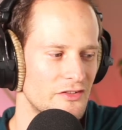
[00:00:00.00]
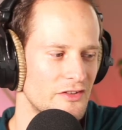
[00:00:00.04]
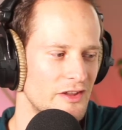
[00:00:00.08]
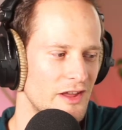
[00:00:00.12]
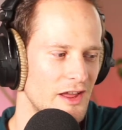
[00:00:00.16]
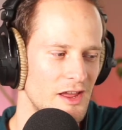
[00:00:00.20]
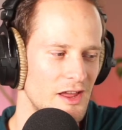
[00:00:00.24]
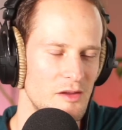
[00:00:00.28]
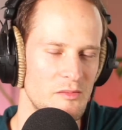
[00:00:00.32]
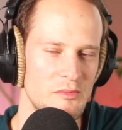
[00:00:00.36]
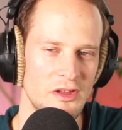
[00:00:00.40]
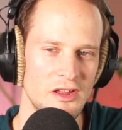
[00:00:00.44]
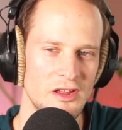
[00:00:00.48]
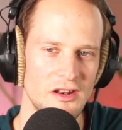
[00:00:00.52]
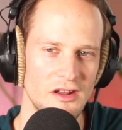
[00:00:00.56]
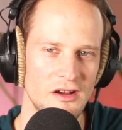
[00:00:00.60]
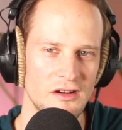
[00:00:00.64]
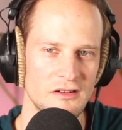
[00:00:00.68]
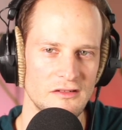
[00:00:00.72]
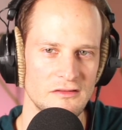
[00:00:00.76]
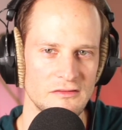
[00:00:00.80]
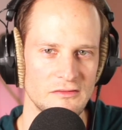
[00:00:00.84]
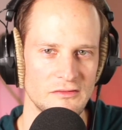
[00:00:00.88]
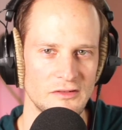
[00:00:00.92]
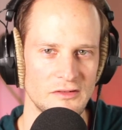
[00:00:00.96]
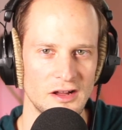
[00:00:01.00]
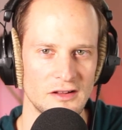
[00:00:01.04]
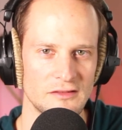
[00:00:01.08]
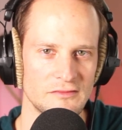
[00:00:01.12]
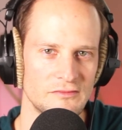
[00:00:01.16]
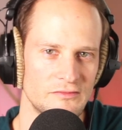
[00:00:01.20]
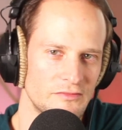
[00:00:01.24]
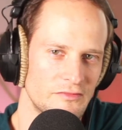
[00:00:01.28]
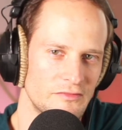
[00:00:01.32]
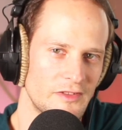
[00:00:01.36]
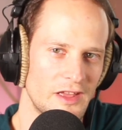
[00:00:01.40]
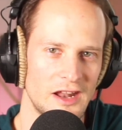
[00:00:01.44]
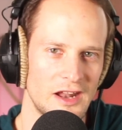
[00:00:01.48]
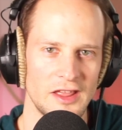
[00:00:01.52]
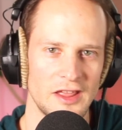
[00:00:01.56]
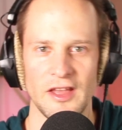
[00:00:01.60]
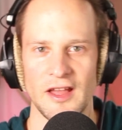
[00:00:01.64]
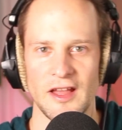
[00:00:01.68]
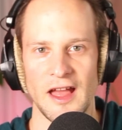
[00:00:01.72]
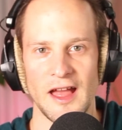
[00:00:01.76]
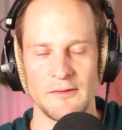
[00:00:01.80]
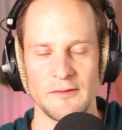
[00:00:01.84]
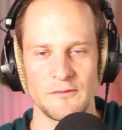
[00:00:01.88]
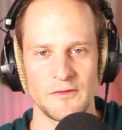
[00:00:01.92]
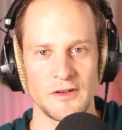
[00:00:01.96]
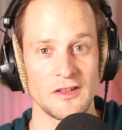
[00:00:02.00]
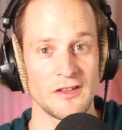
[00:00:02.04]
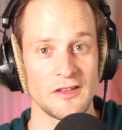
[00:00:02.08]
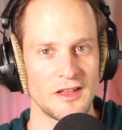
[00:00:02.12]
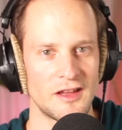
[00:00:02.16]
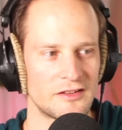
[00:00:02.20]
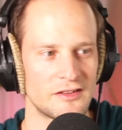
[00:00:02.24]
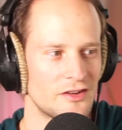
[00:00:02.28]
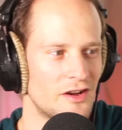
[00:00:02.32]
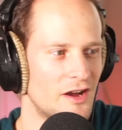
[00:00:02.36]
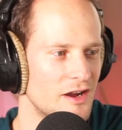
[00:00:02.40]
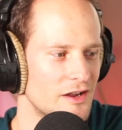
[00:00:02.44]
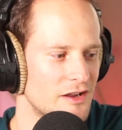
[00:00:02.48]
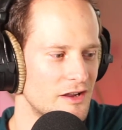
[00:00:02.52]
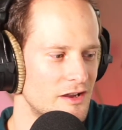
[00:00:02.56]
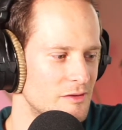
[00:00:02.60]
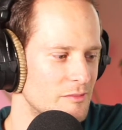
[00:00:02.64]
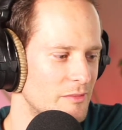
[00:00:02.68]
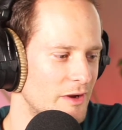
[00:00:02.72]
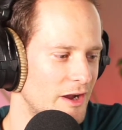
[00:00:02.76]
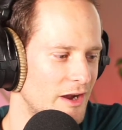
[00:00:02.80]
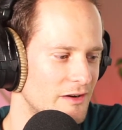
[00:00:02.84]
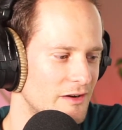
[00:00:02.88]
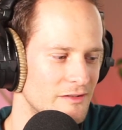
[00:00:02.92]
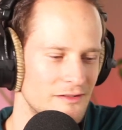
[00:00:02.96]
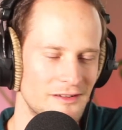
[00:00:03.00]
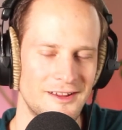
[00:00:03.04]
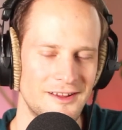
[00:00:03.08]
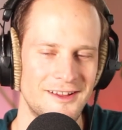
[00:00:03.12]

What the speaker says: game, well, anything I feel like talking about.